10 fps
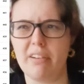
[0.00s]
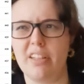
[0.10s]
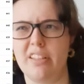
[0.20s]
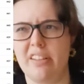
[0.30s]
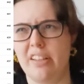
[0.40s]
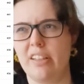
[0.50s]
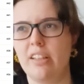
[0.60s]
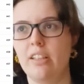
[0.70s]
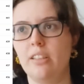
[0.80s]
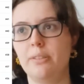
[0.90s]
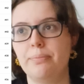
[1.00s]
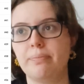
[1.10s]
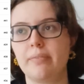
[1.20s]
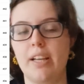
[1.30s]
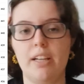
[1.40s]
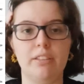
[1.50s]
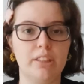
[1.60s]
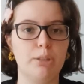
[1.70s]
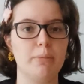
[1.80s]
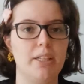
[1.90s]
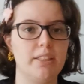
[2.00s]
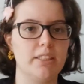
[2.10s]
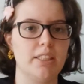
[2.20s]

pirate, I think. I recommend